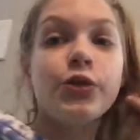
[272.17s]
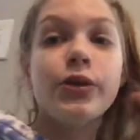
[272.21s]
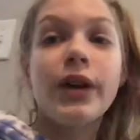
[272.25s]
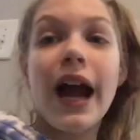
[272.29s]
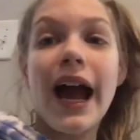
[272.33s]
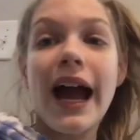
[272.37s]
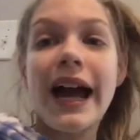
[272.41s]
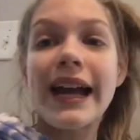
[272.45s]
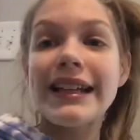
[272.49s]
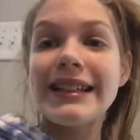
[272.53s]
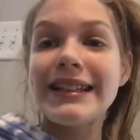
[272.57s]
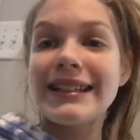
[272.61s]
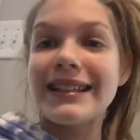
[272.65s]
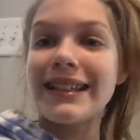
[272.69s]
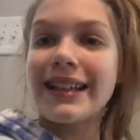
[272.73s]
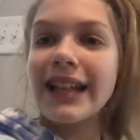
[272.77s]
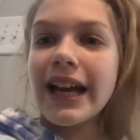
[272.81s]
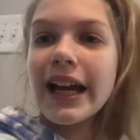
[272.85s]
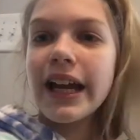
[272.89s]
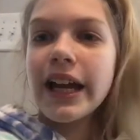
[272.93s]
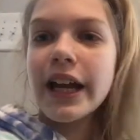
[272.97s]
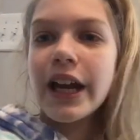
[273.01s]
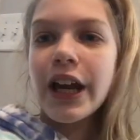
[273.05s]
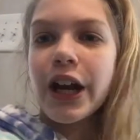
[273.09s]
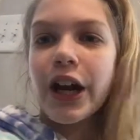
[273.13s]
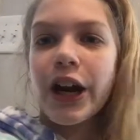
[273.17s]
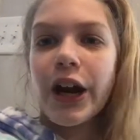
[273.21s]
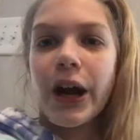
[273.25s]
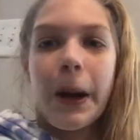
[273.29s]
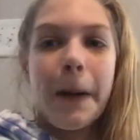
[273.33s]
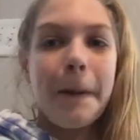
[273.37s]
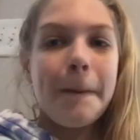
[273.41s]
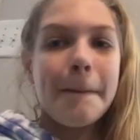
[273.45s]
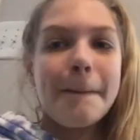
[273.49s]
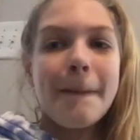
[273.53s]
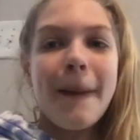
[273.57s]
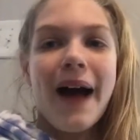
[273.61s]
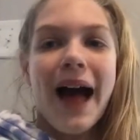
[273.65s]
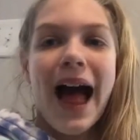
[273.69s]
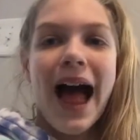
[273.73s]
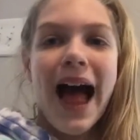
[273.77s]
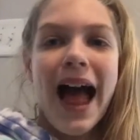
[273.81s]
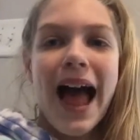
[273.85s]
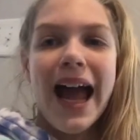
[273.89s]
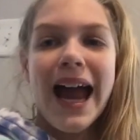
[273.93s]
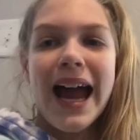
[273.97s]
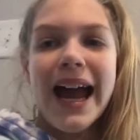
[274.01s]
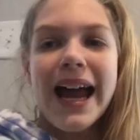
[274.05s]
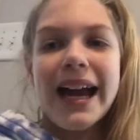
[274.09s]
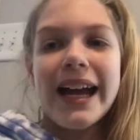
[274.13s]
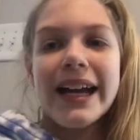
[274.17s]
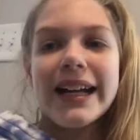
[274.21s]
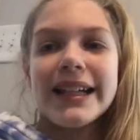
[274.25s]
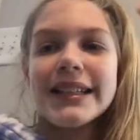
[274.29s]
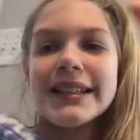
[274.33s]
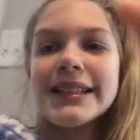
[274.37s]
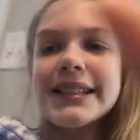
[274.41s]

you guys later. Bye.